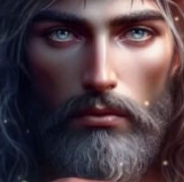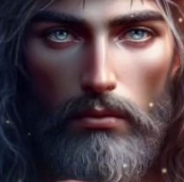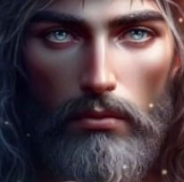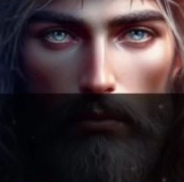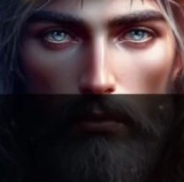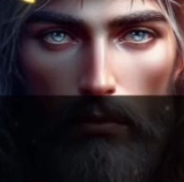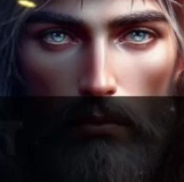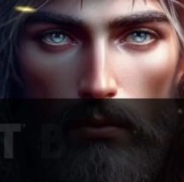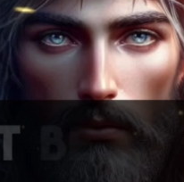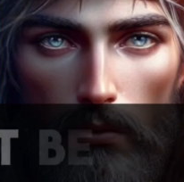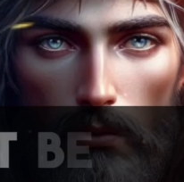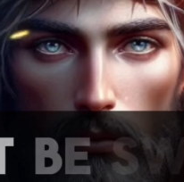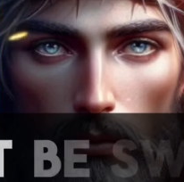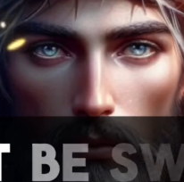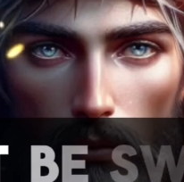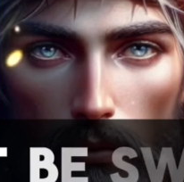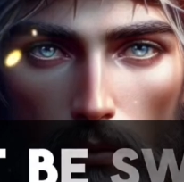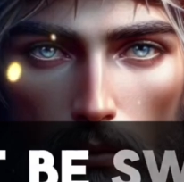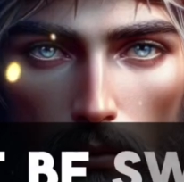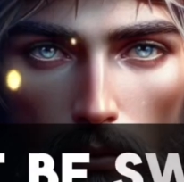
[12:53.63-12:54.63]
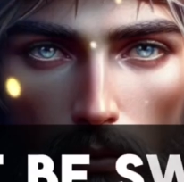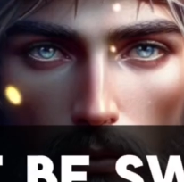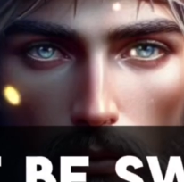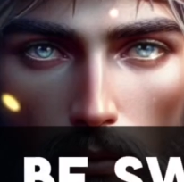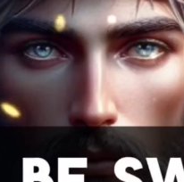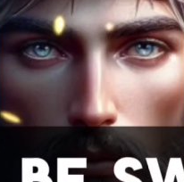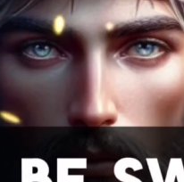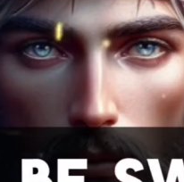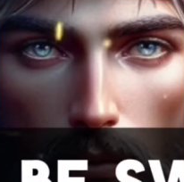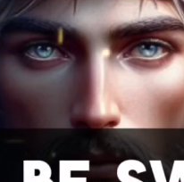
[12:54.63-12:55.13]
do not be
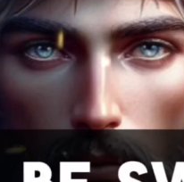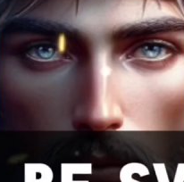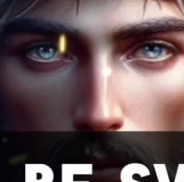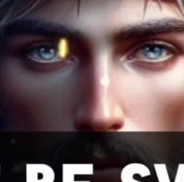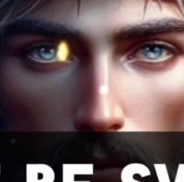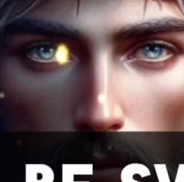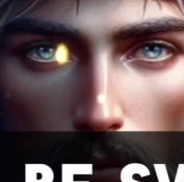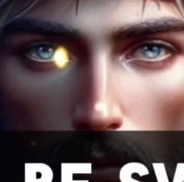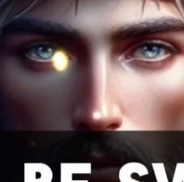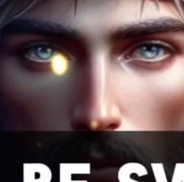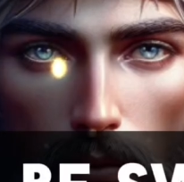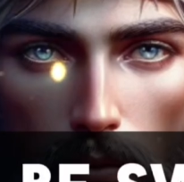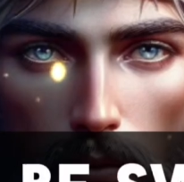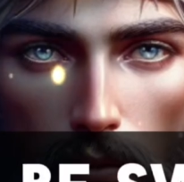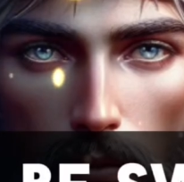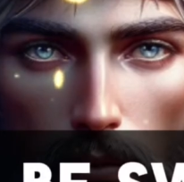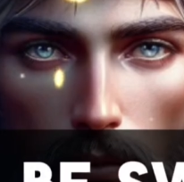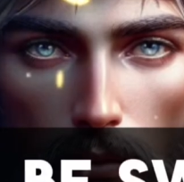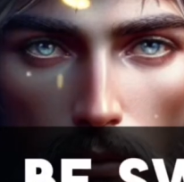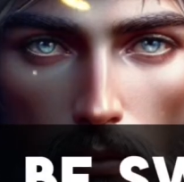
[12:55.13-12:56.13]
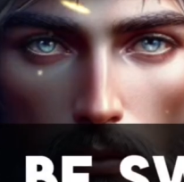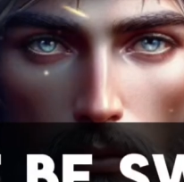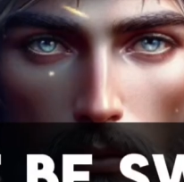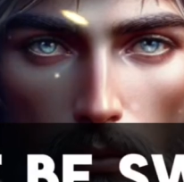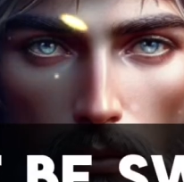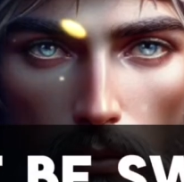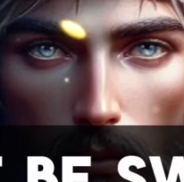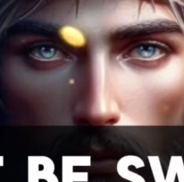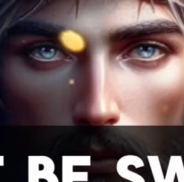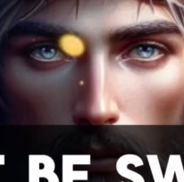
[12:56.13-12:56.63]
sweet by the envy of
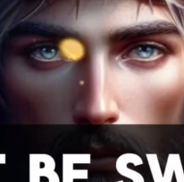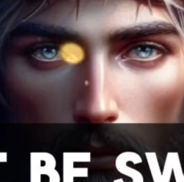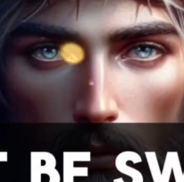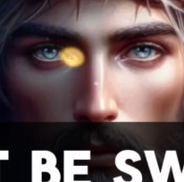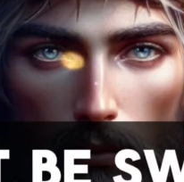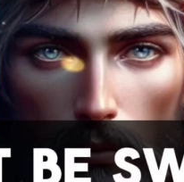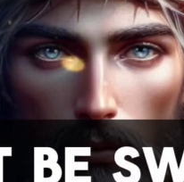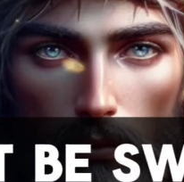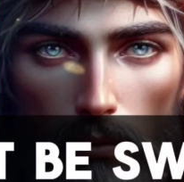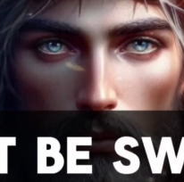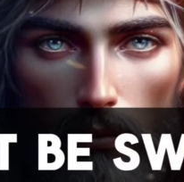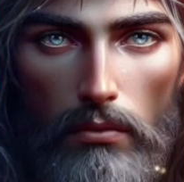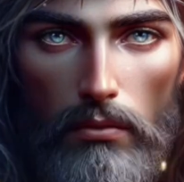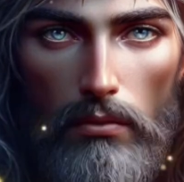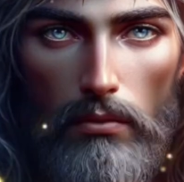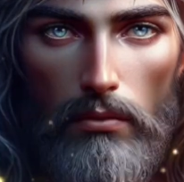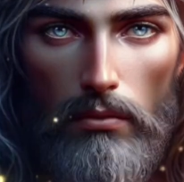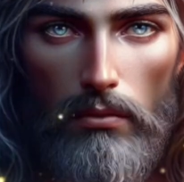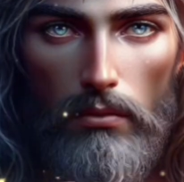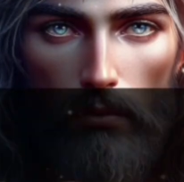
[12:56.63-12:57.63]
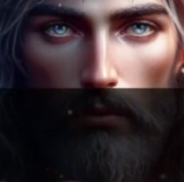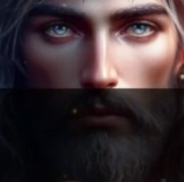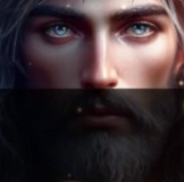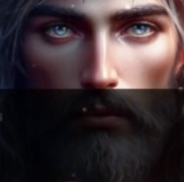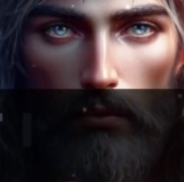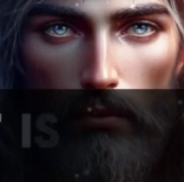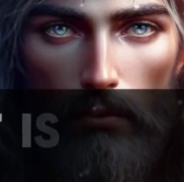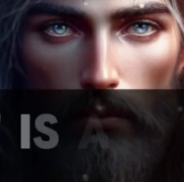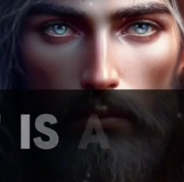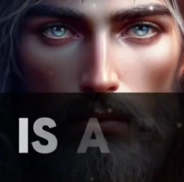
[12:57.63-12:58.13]
others, for it
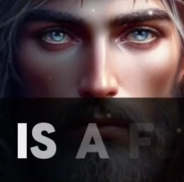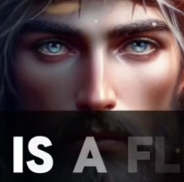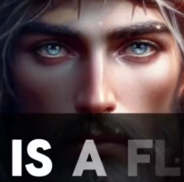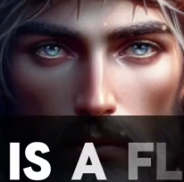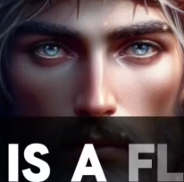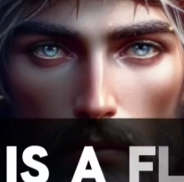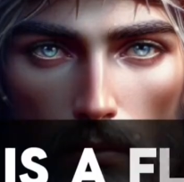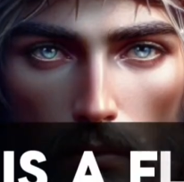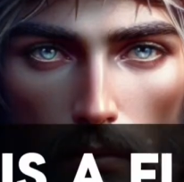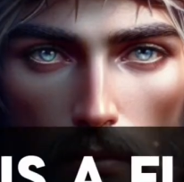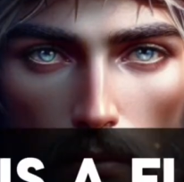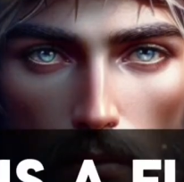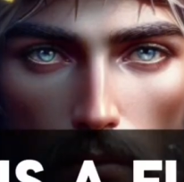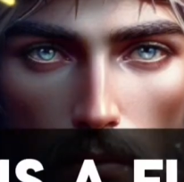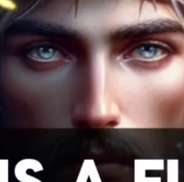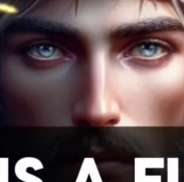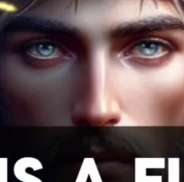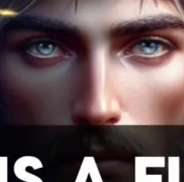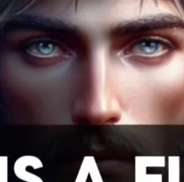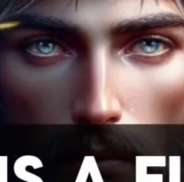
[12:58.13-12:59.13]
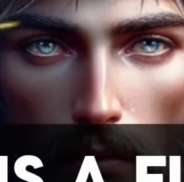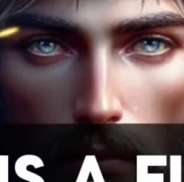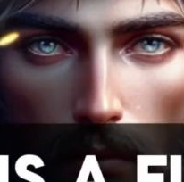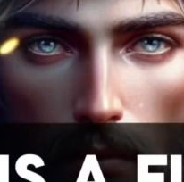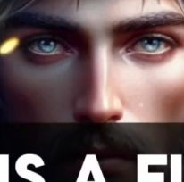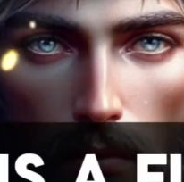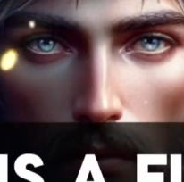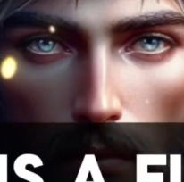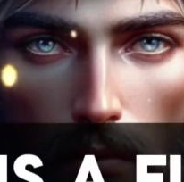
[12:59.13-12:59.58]
is a fleeting thing.